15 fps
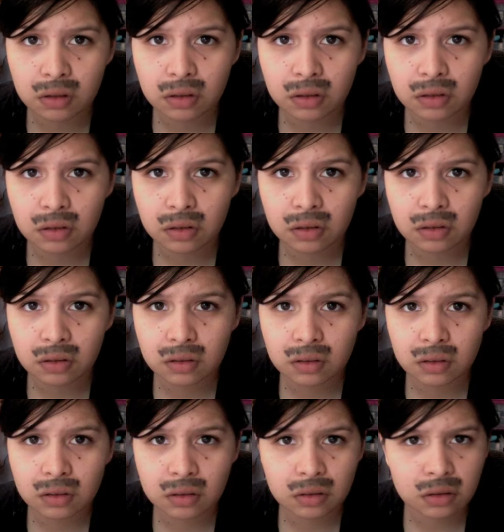
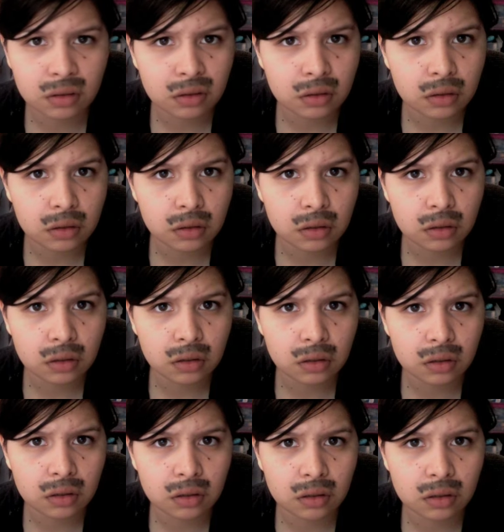
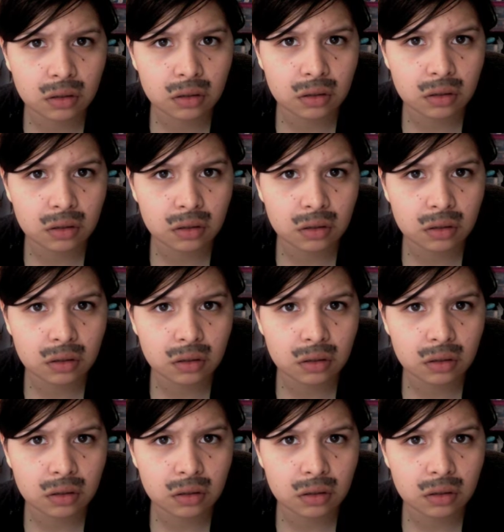[no speech]